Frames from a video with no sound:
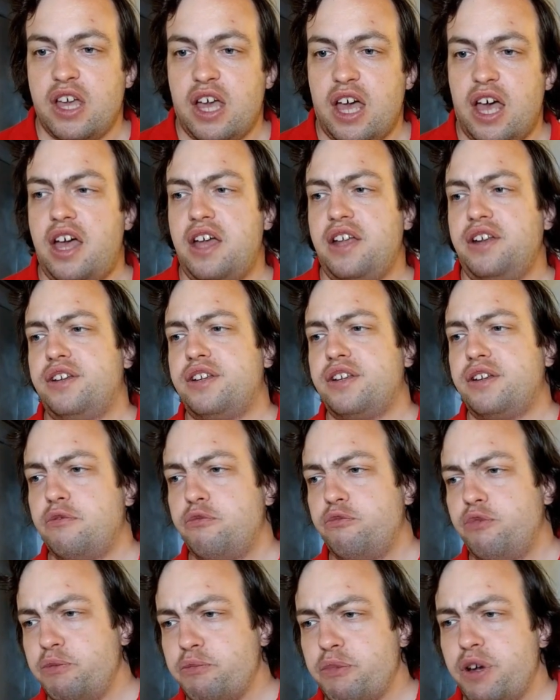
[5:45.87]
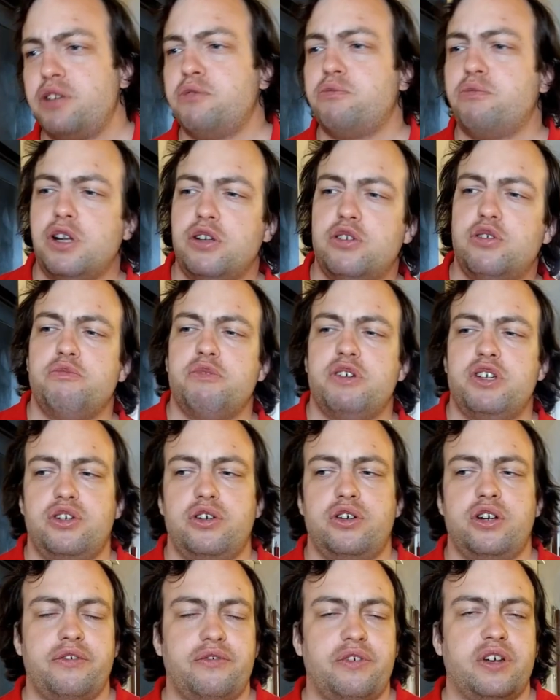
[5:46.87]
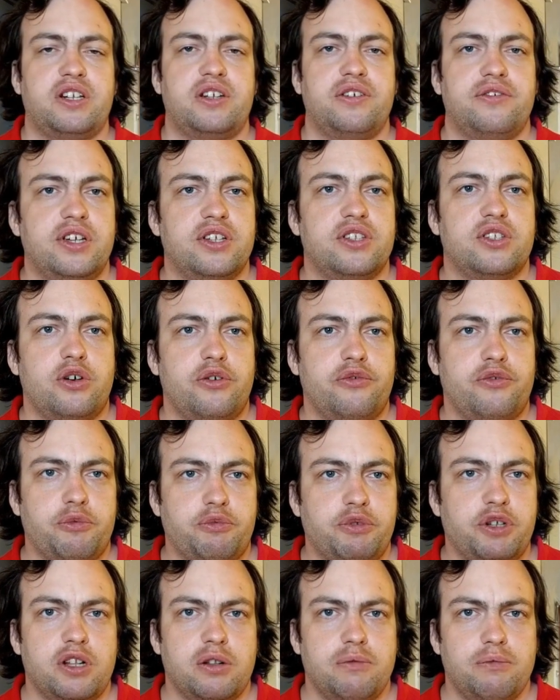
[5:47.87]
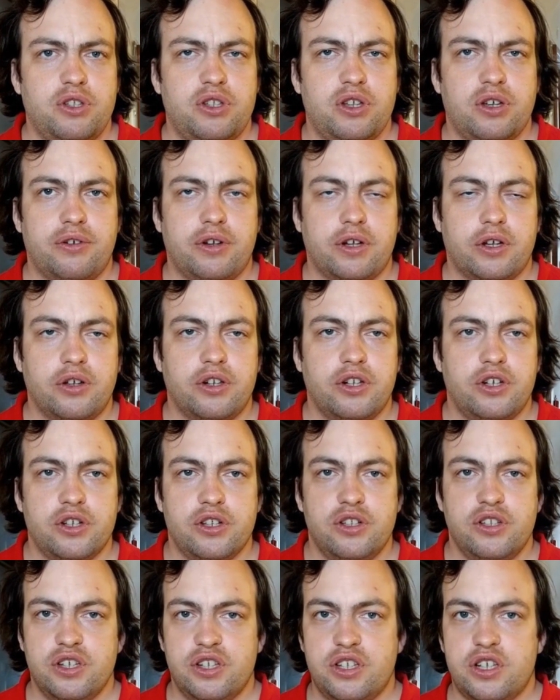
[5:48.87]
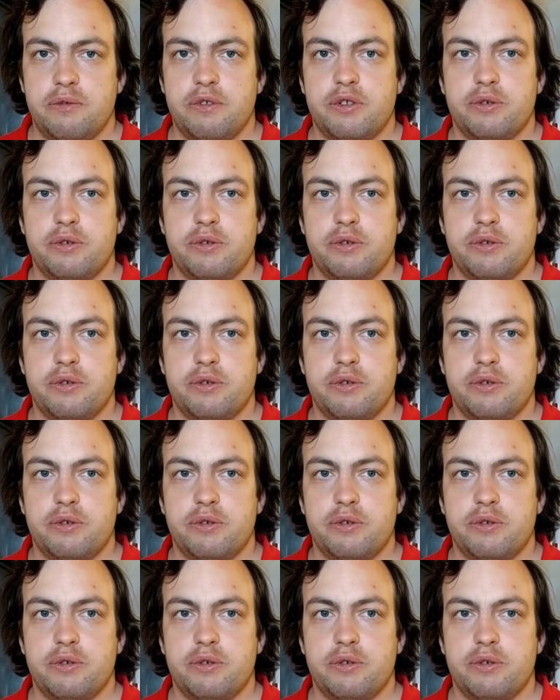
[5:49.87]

And we might want to measure effectiveness of optical music recognition systems